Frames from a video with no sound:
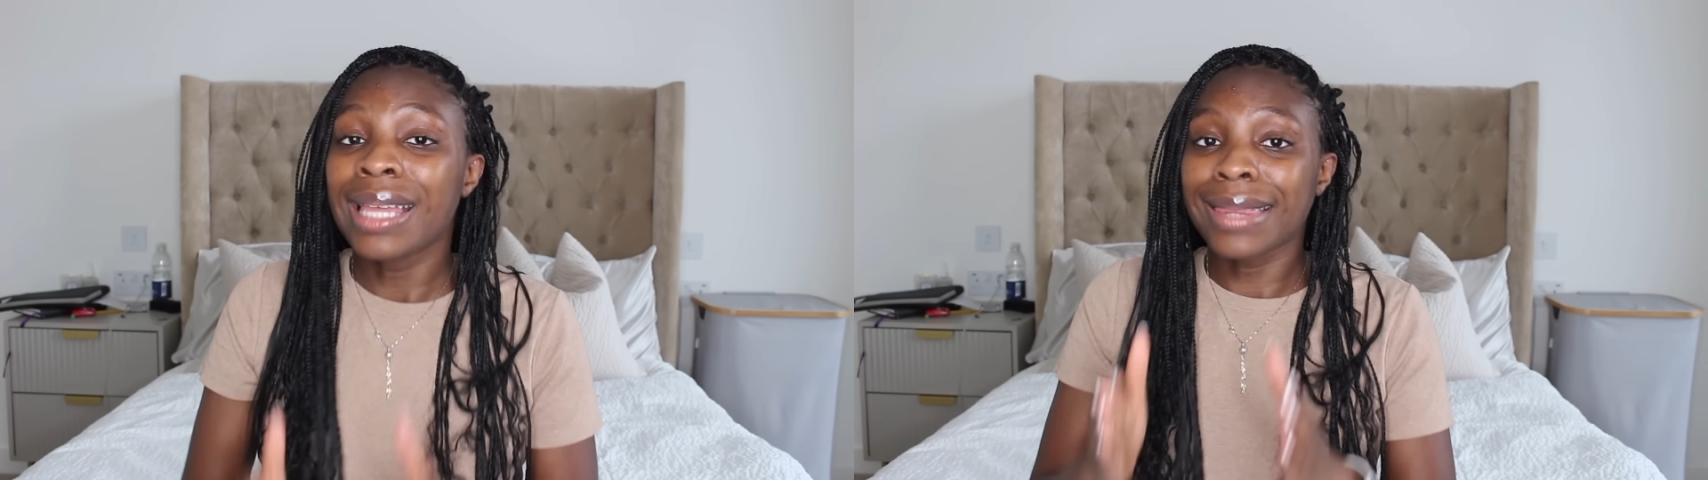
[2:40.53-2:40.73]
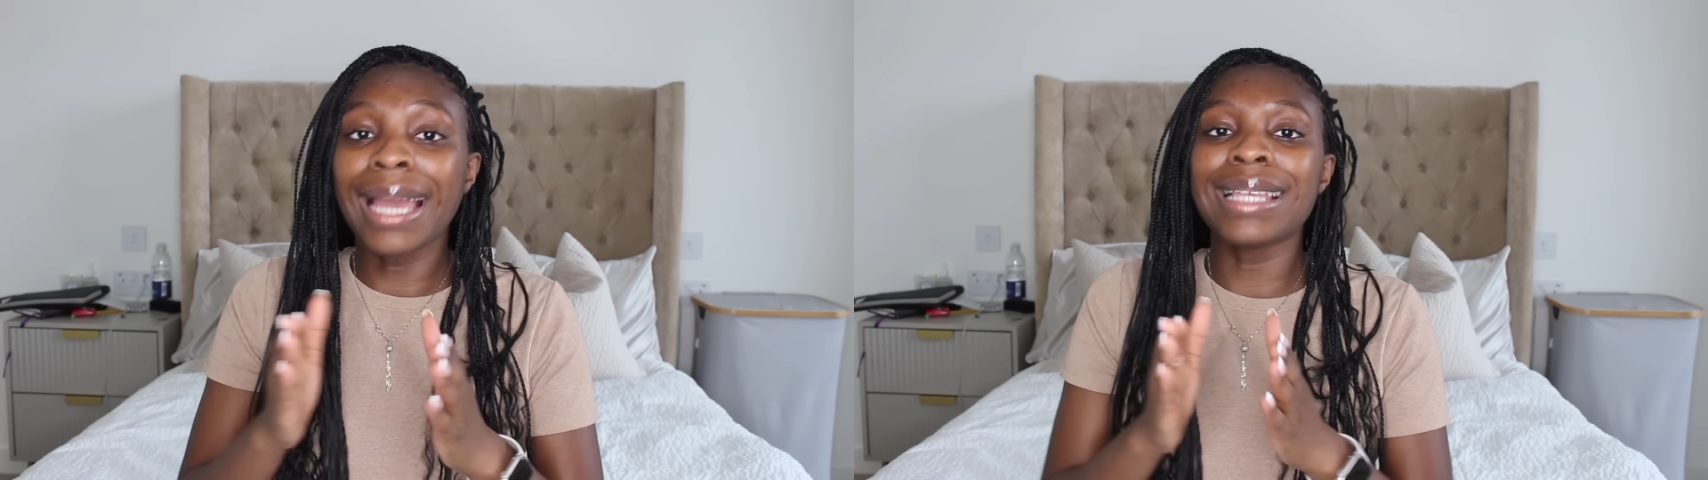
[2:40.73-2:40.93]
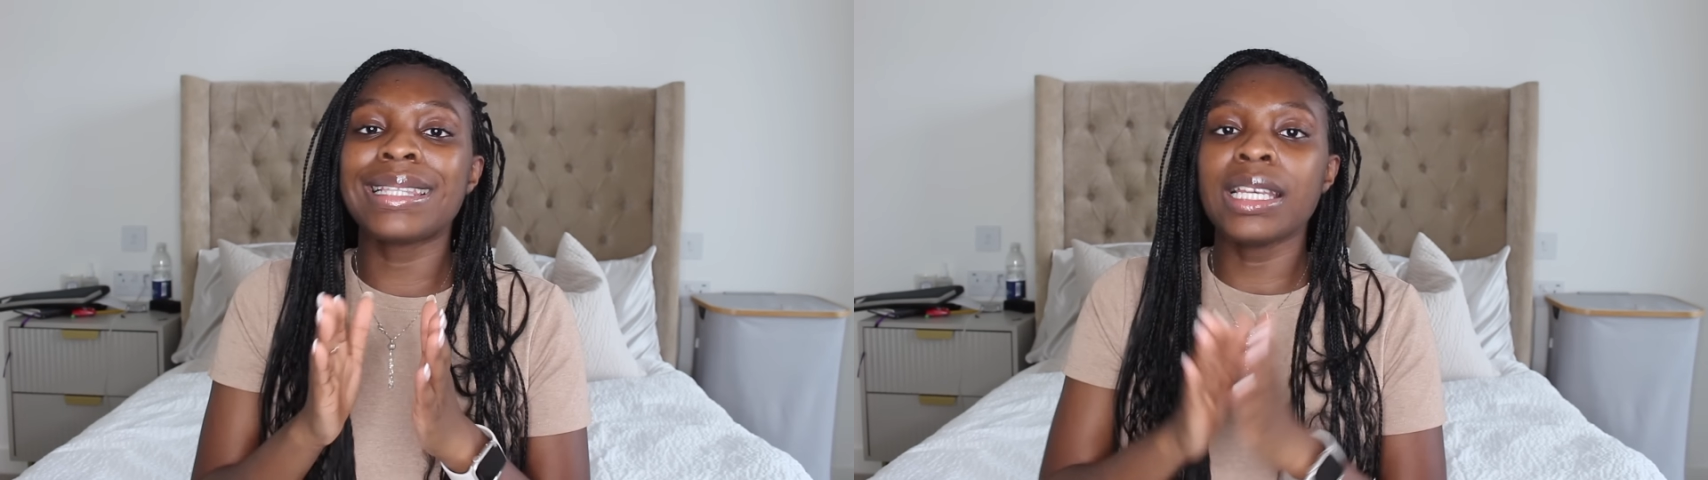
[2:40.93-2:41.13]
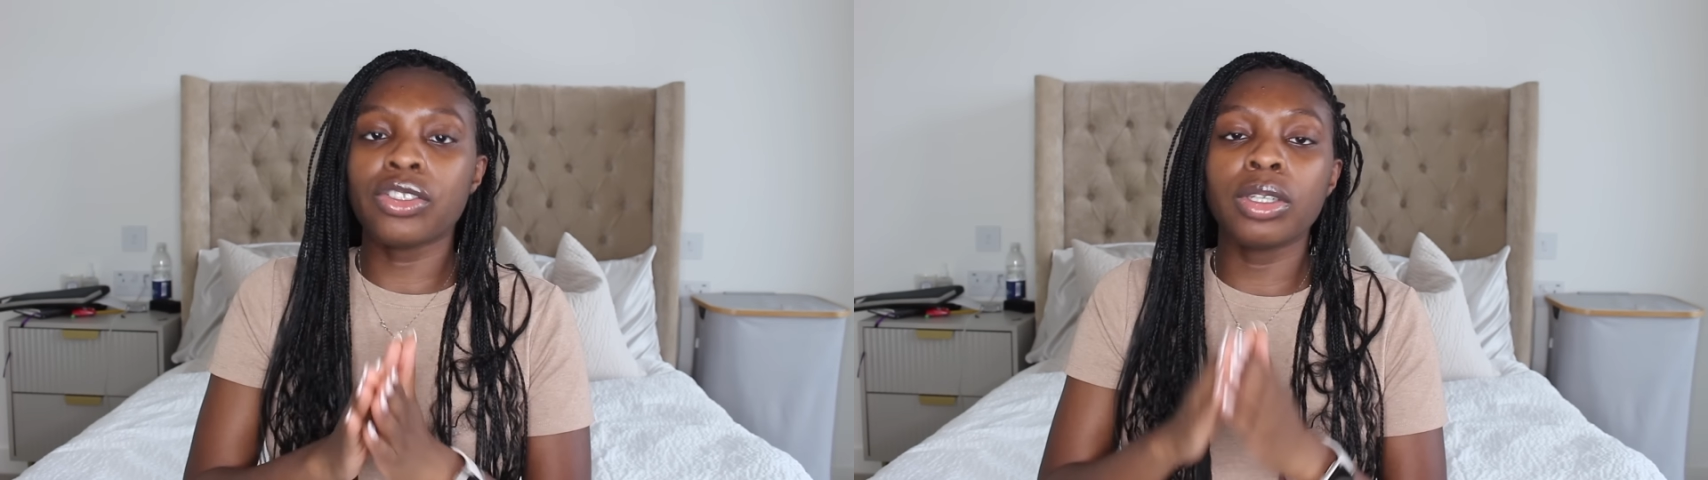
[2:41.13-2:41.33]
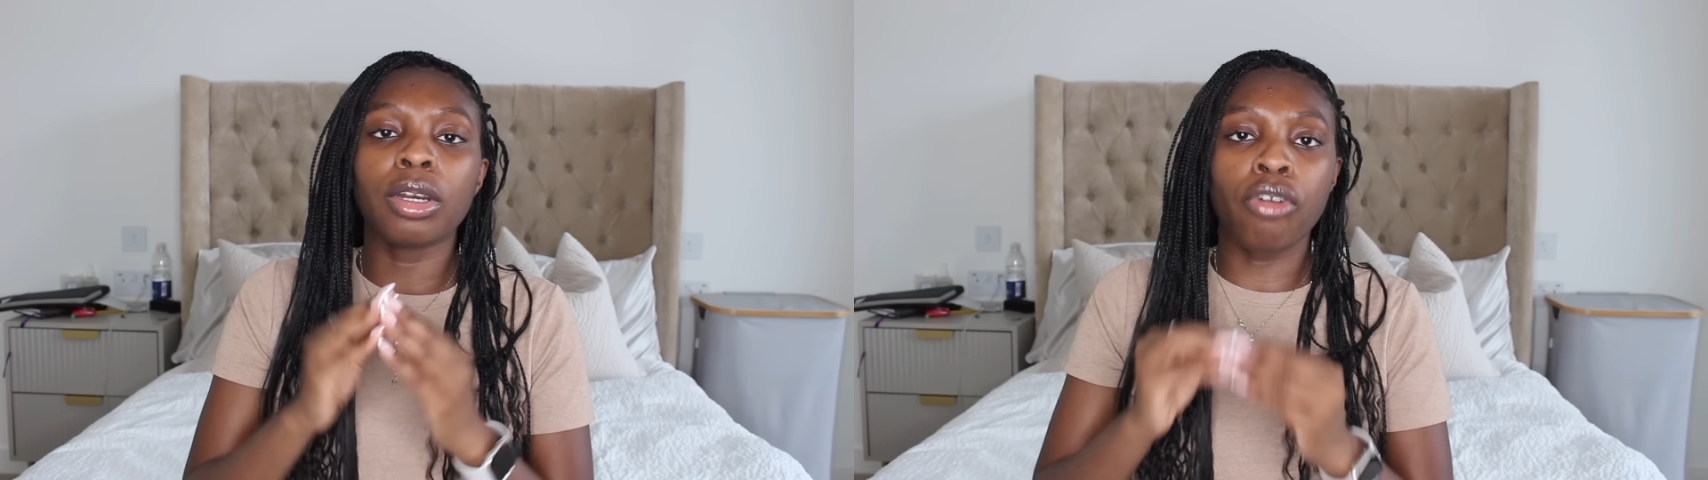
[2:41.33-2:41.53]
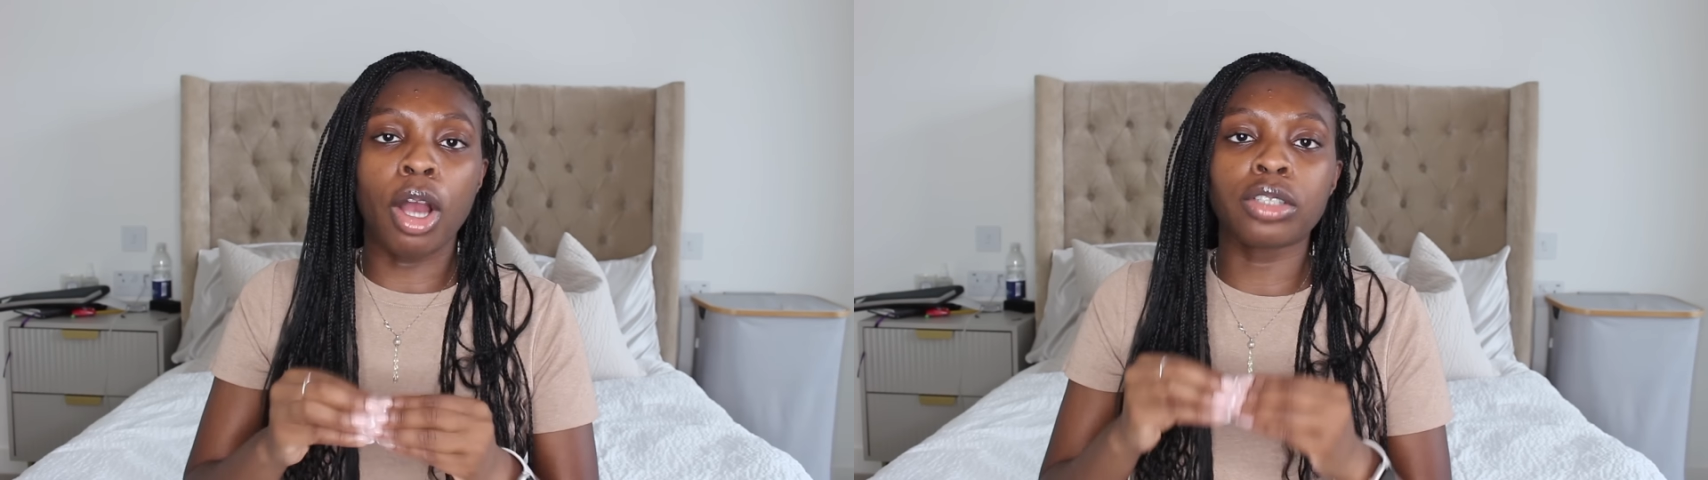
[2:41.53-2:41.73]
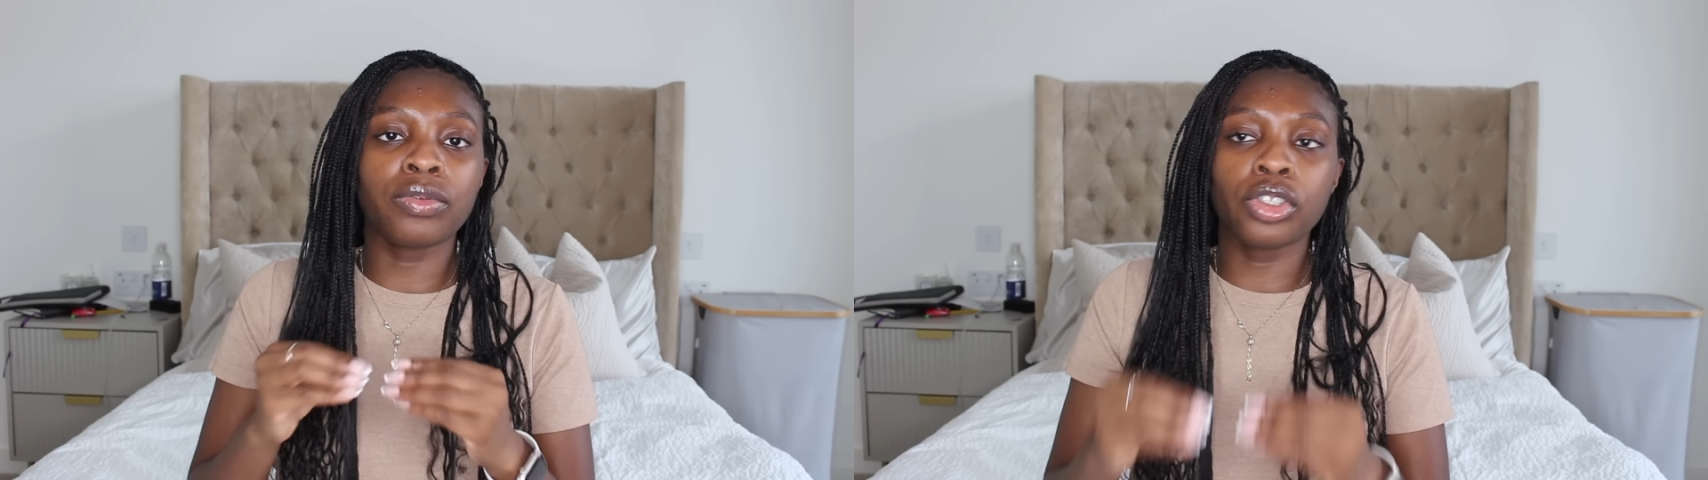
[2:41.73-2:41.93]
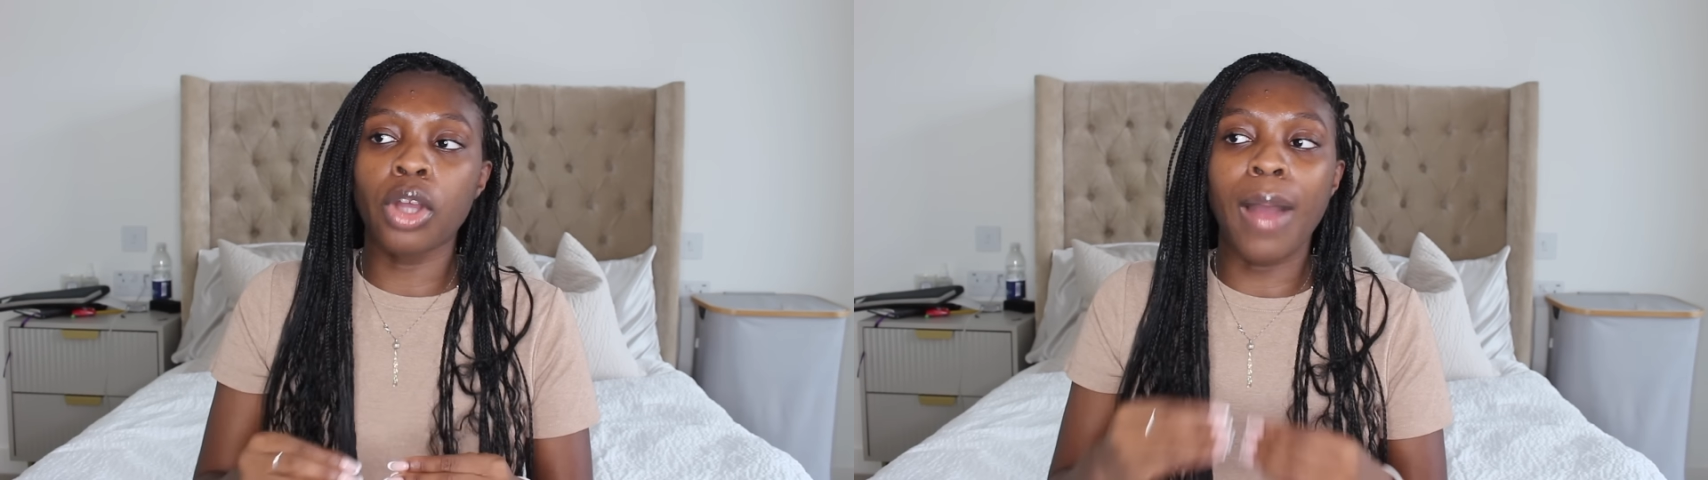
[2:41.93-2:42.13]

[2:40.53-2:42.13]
That is literally the crux of the show.